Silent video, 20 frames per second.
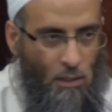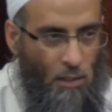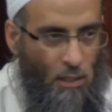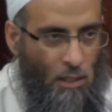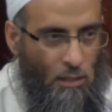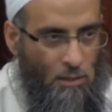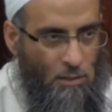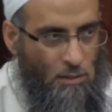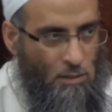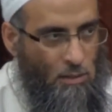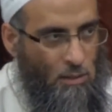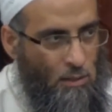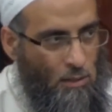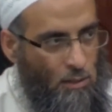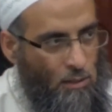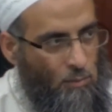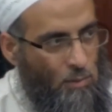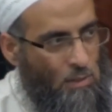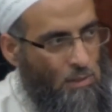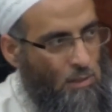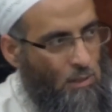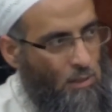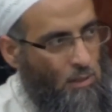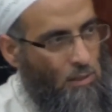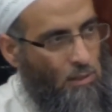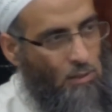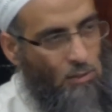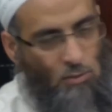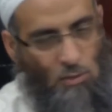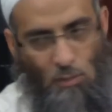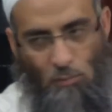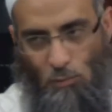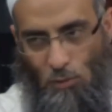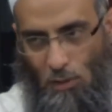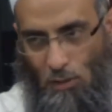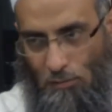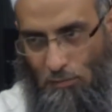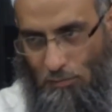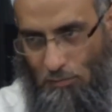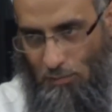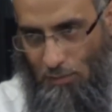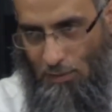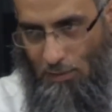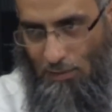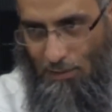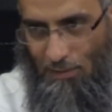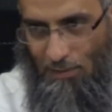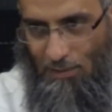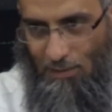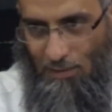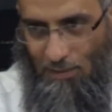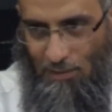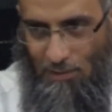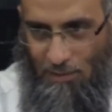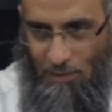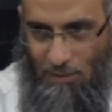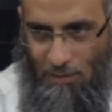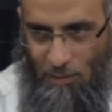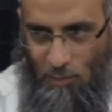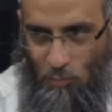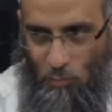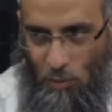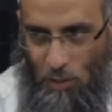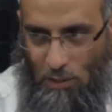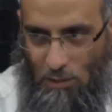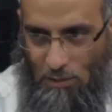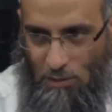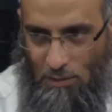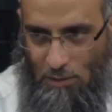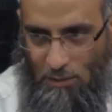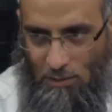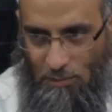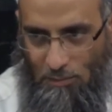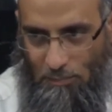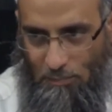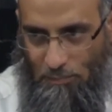And they said that he jumped off Empire State.